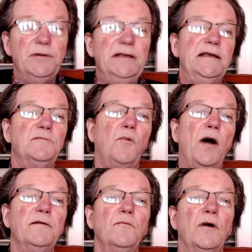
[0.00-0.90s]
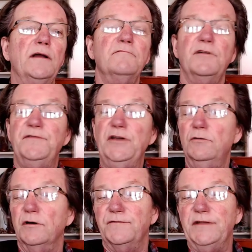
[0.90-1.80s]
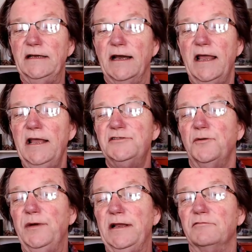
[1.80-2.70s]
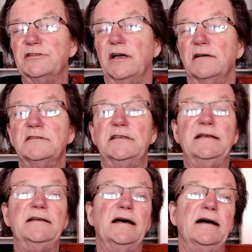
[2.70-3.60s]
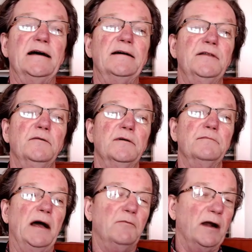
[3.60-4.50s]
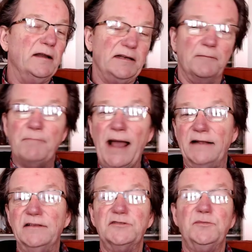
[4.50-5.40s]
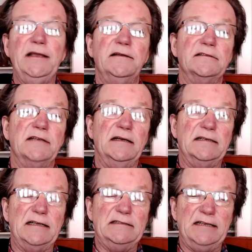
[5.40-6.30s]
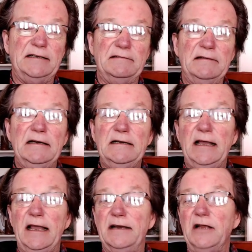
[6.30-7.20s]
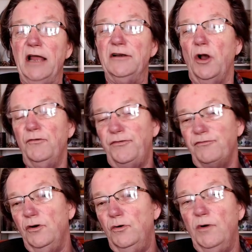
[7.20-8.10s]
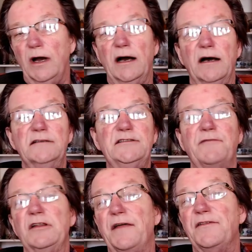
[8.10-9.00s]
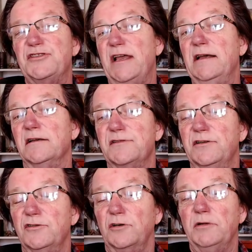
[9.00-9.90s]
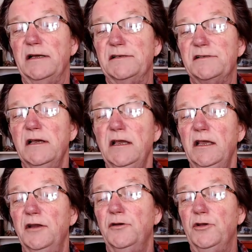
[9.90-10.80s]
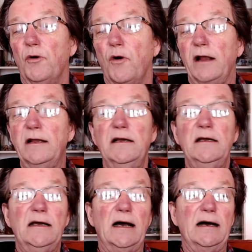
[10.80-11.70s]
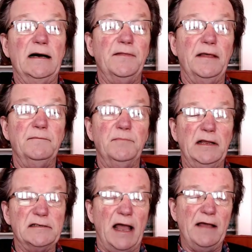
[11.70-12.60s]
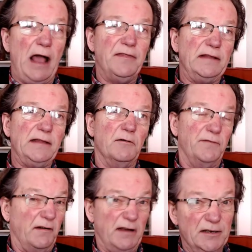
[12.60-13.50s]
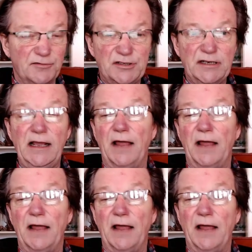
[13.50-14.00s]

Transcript: we did one review of the Asia Week results, and I wanted to come back this week, as I said, and go through several other sales that took place in New York, because I think they were very interesting.